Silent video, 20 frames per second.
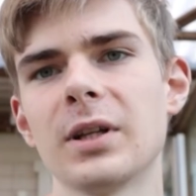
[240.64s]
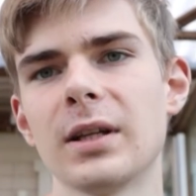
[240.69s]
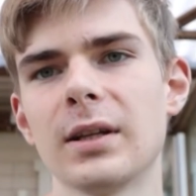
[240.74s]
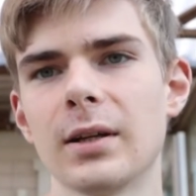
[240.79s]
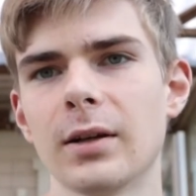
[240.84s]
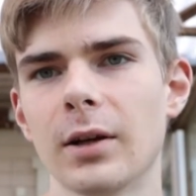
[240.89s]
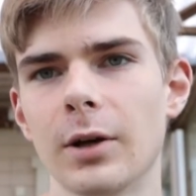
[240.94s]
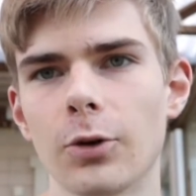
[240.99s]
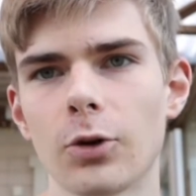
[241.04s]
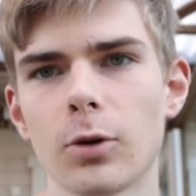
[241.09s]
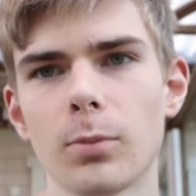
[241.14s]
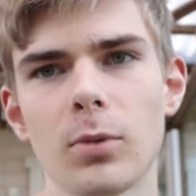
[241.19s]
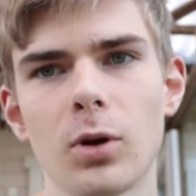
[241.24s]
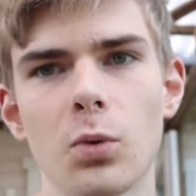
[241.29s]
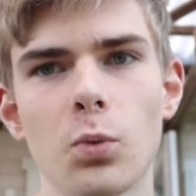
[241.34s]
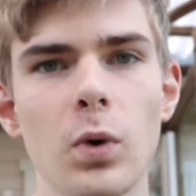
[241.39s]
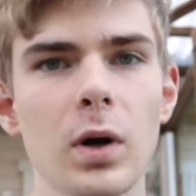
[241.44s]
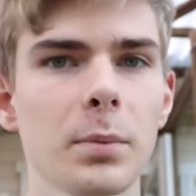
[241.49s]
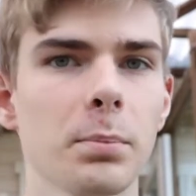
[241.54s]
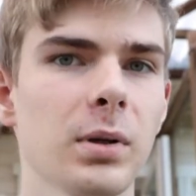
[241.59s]
in a
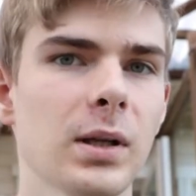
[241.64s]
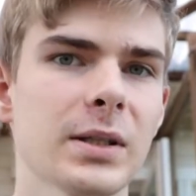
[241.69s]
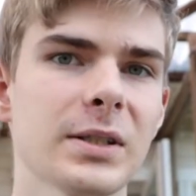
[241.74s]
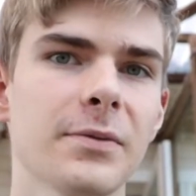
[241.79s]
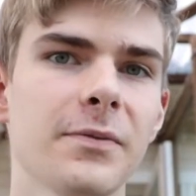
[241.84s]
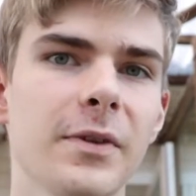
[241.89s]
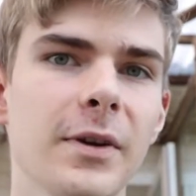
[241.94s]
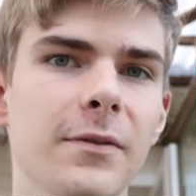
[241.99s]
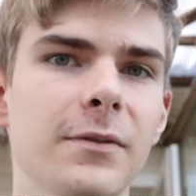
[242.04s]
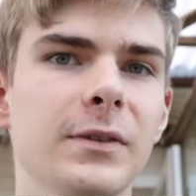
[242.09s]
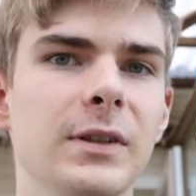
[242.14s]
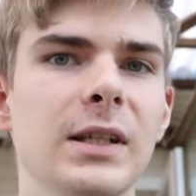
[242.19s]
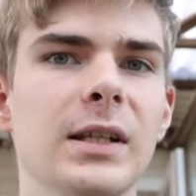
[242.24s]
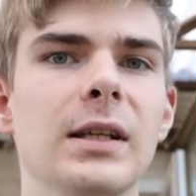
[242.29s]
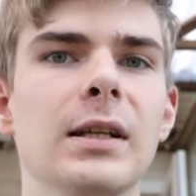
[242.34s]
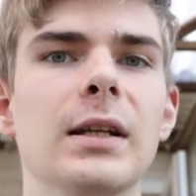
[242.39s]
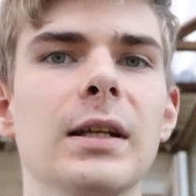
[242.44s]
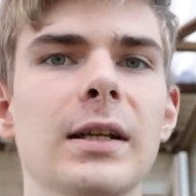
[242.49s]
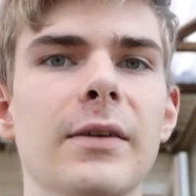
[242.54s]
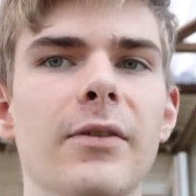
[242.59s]
normal
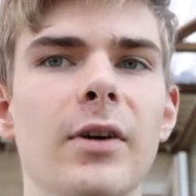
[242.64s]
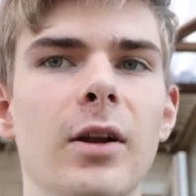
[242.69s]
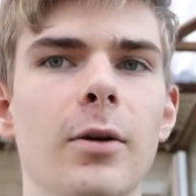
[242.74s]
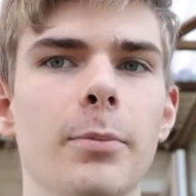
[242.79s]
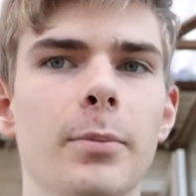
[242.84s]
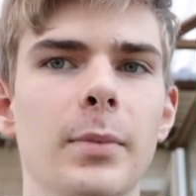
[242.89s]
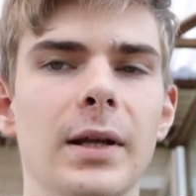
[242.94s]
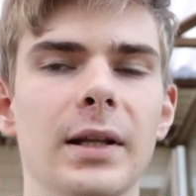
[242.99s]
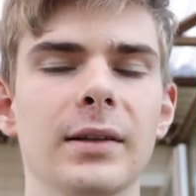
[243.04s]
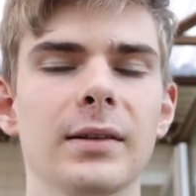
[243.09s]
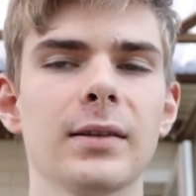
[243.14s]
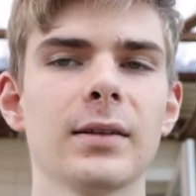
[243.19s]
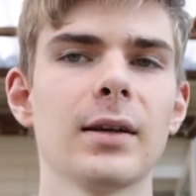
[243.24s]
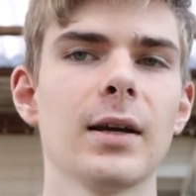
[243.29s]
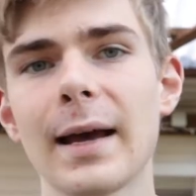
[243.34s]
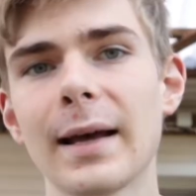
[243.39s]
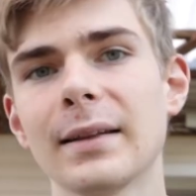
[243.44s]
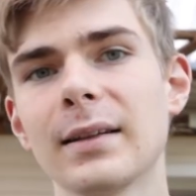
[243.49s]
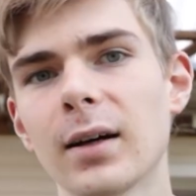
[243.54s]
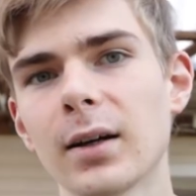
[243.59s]
1+50 development,
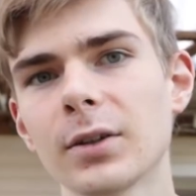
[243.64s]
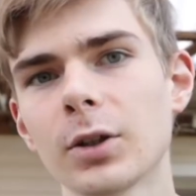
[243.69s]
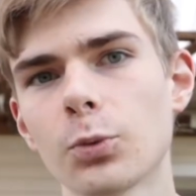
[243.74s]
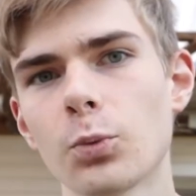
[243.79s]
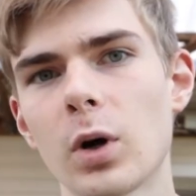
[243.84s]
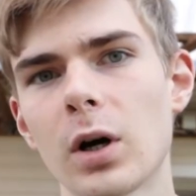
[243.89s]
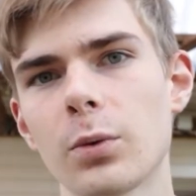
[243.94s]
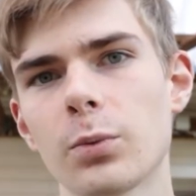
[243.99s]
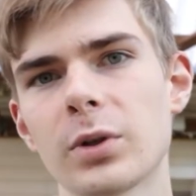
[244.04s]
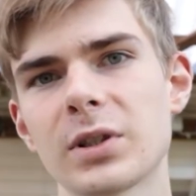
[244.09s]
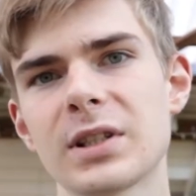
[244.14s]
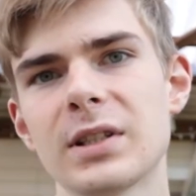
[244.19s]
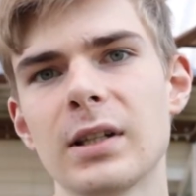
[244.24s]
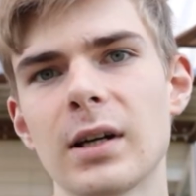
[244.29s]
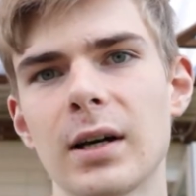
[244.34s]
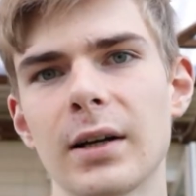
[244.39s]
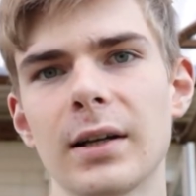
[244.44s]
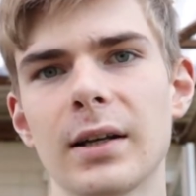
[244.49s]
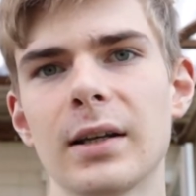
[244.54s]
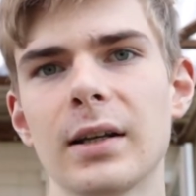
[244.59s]
and the other one was
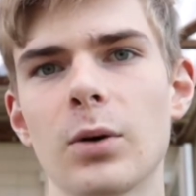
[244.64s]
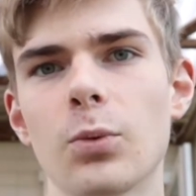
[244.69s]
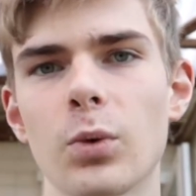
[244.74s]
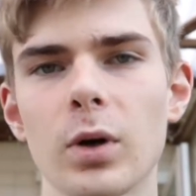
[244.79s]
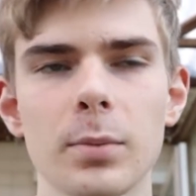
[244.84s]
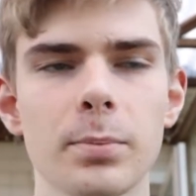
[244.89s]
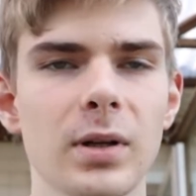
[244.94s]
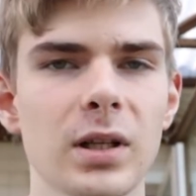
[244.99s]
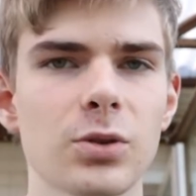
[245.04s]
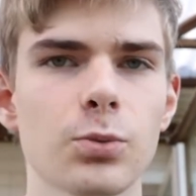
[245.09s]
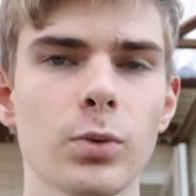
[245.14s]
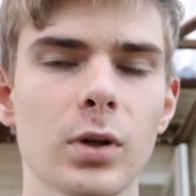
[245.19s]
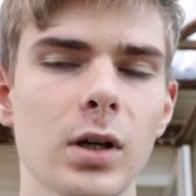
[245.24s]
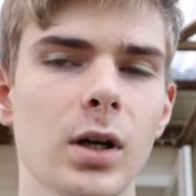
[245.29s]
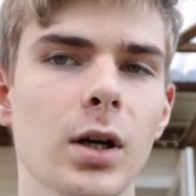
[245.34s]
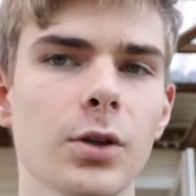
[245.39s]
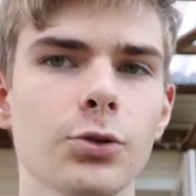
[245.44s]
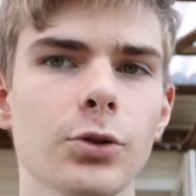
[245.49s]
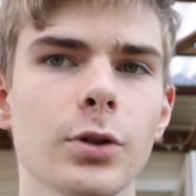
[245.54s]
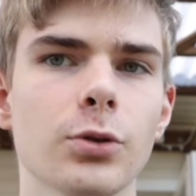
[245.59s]
done in a
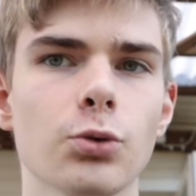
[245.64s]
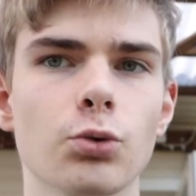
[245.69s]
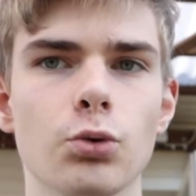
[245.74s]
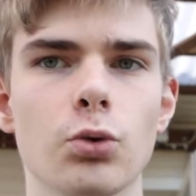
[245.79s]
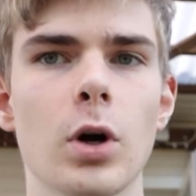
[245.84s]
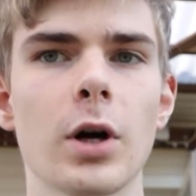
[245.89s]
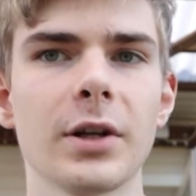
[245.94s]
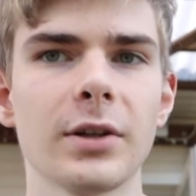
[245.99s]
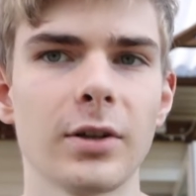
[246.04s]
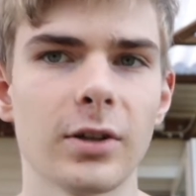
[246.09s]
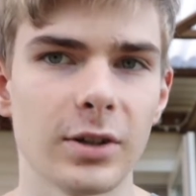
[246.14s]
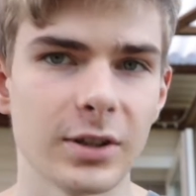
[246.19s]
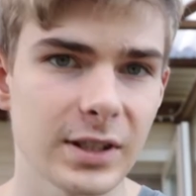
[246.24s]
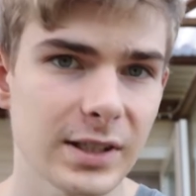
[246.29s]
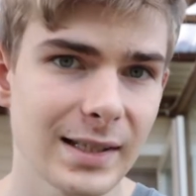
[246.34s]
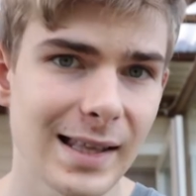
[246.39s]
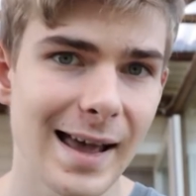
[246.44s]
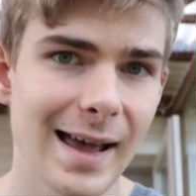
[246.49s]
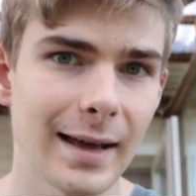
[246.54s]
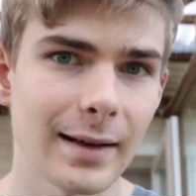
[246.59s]
1+100 Rodinal
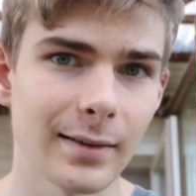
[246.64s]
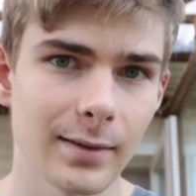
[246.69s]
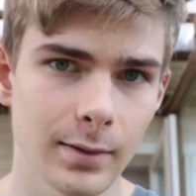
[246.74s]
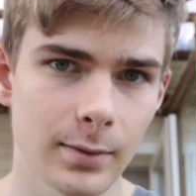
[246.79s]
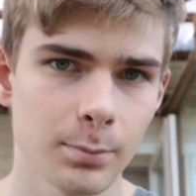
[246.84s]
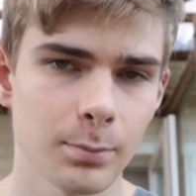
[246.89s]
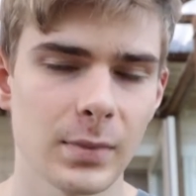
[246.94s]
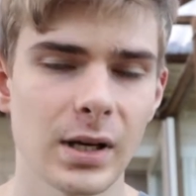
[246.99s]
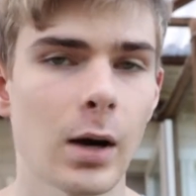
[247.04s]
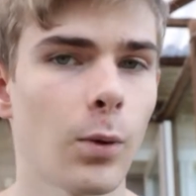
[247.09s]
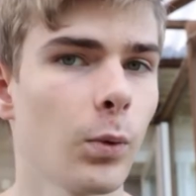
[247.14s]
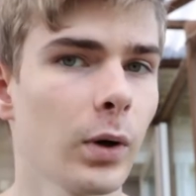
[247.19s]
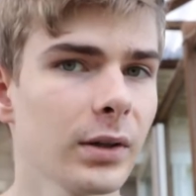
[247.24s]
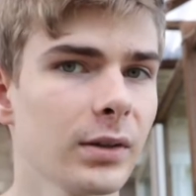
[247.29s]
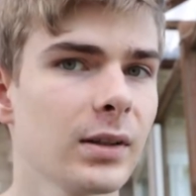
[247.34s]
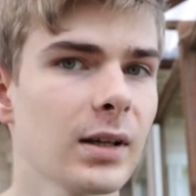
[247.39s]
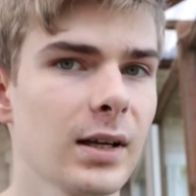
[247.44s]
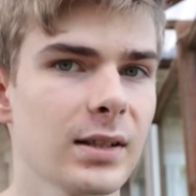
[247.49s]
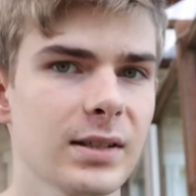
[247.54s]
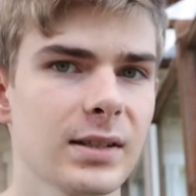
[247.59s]
stand. Now
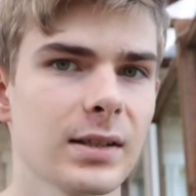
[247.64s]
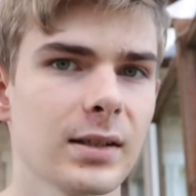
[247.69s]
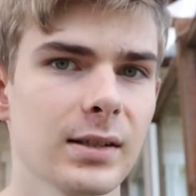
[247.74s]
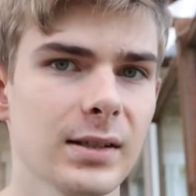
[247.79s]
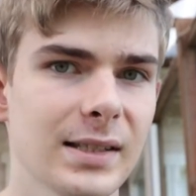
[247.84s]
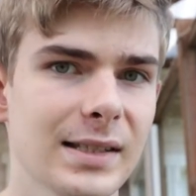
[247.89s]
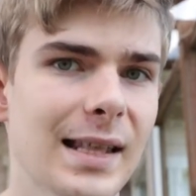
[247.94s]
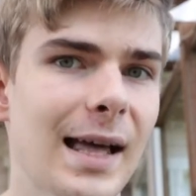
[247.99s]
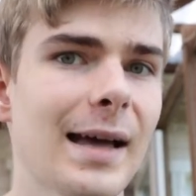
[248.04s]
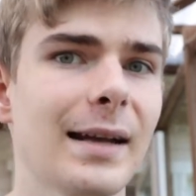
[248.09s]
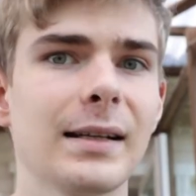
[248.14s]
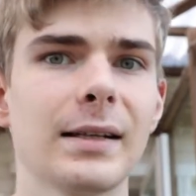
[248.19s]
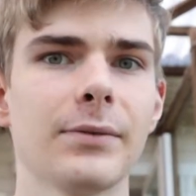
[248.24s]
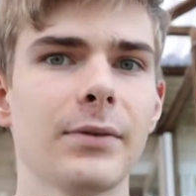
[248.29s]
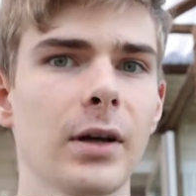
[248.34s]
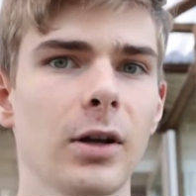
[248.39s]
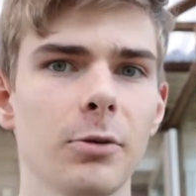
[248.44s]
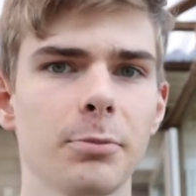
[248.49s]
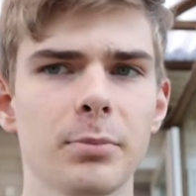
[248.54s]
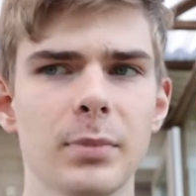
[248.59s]
what does stand
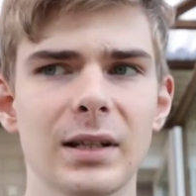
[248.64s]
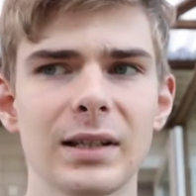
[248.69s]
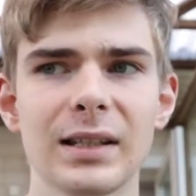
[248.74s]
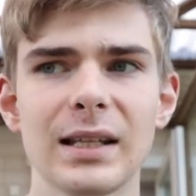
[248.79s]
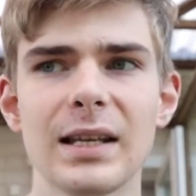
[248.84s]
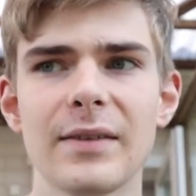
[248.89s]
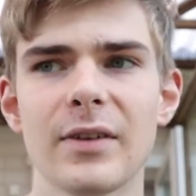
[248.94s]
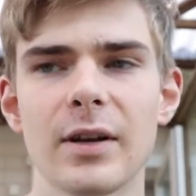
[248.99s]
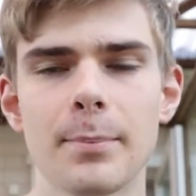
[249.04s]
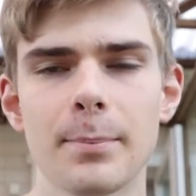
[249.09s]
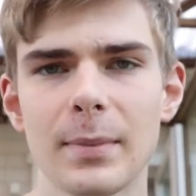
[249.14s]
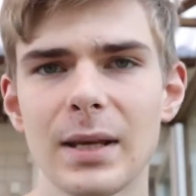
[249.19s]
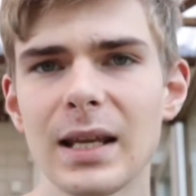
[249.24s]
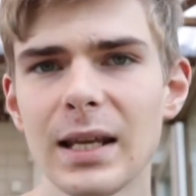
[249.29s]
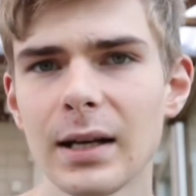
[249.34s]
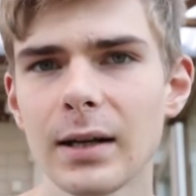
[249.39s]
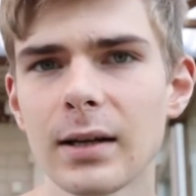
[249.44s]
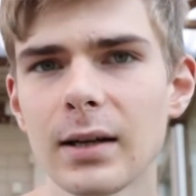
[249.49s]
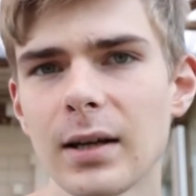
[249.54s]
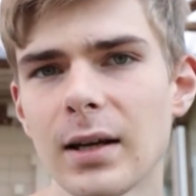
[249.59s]
development even
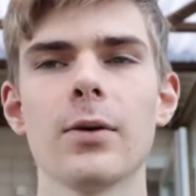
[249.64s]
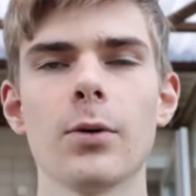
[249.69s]
mean?